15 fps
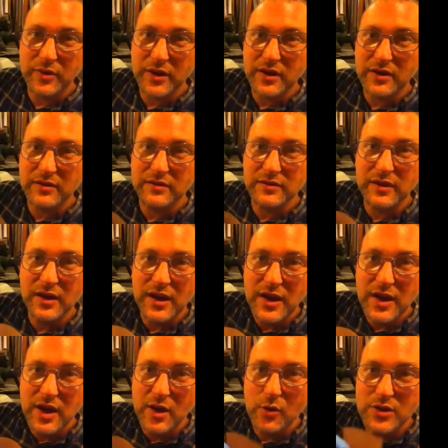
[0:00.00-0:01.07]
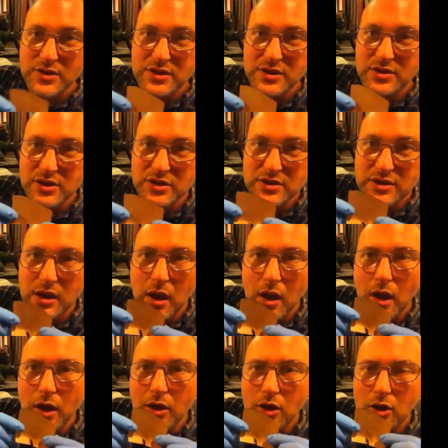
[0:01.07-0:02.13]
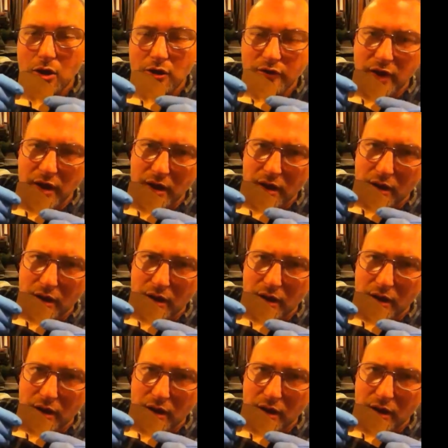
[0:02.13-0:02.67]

because it wasn't just a curve